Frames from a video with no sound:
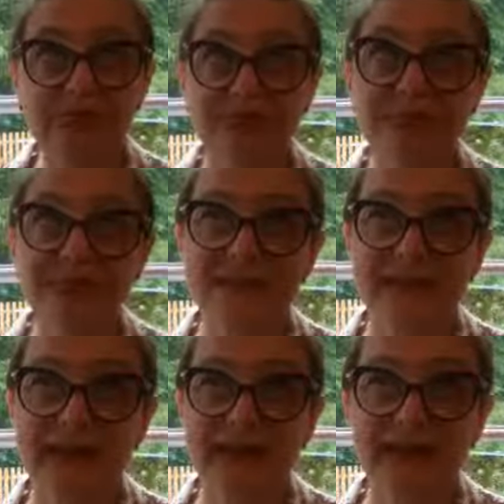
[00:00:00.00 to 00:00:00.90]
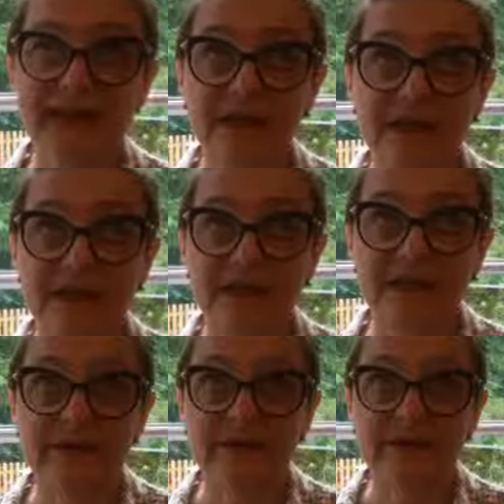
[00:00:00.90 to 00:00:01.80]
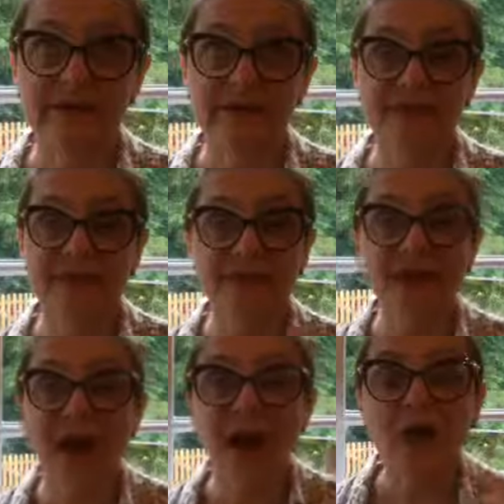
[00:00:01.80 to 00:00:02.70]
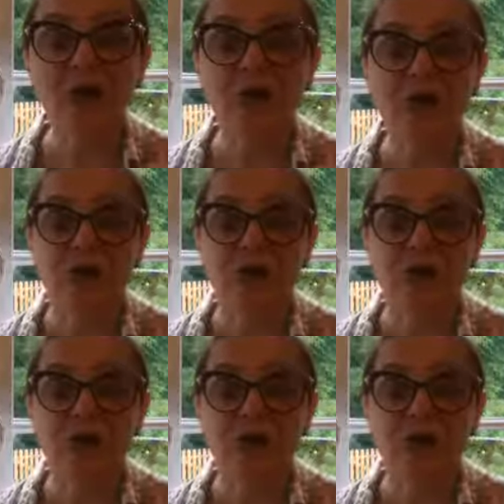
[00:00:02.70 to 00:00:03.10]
let's say, take out